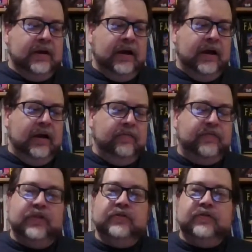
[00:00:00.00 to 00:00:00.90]
lamb.
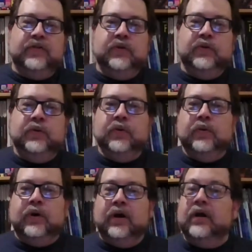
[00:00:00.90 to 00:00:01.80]
For those of you
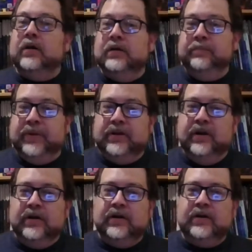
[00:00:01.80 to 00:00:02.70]
who are a little bit
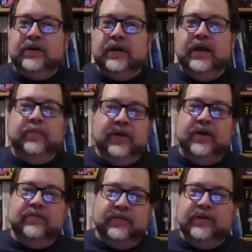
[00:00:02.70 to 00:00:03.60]
younger, I'm
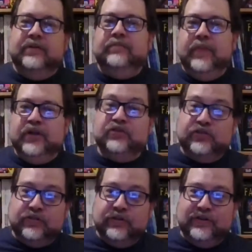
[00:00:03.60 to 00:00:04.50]
of a
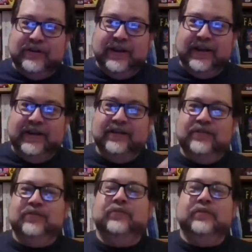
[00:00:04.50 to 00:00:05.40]
certain
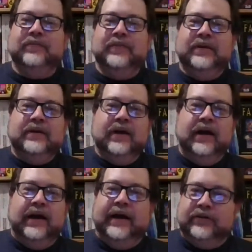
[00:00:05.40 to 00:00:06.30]
age.
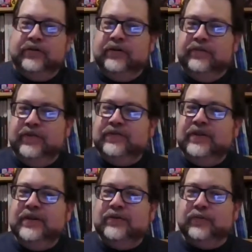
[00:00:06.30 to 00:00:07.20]
I turned
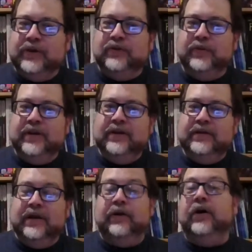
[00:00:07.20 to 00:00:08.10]
50 in 2020
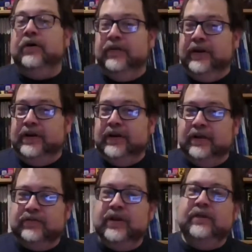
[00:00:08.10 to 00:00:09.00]
already.
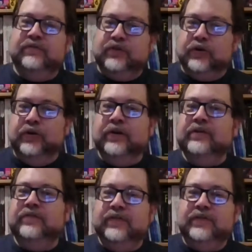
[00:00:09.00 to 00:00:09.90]
Actually, I've turned
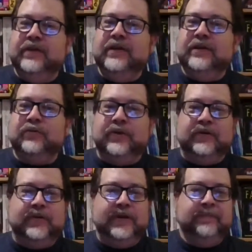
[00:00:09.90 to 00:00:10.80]
50 in
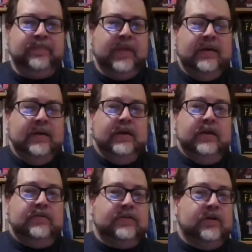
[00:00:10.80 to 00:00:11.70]
2020.
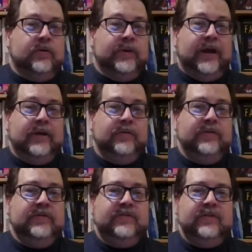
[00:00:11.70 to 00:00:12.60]
So when I
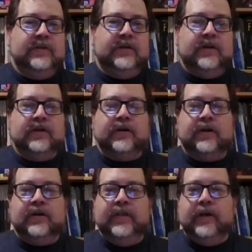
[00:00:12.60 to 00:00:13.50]
was
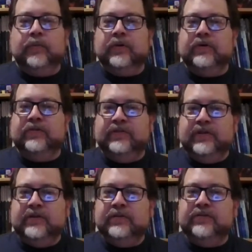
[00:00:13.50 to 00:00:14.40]
younger, there were
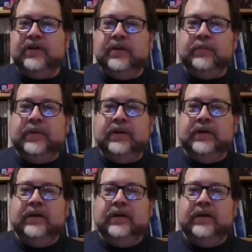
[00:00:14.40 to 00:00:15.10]
still some,